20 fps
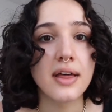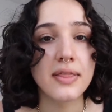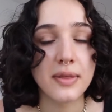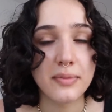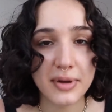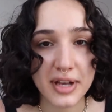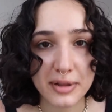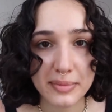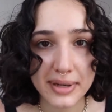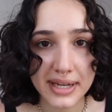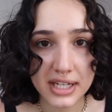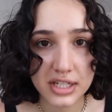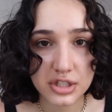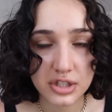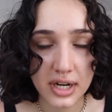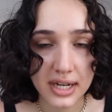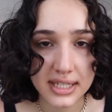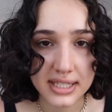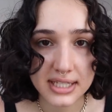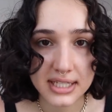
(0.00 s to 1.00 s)
the mailman
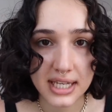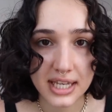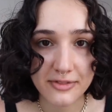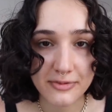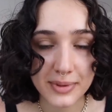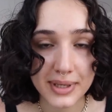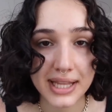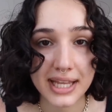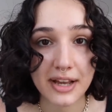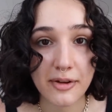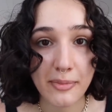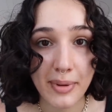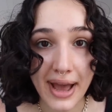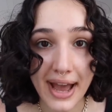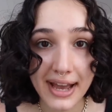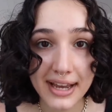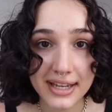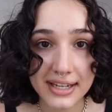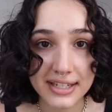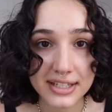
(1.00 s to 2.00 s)
tries to give me like a
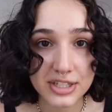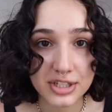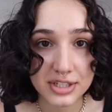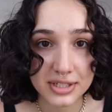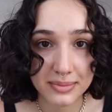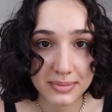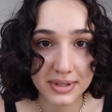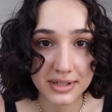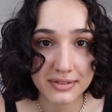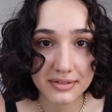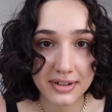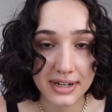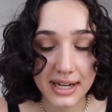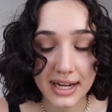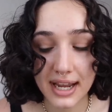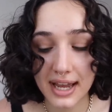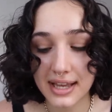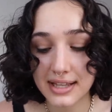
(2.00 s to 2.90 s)
package or something, right?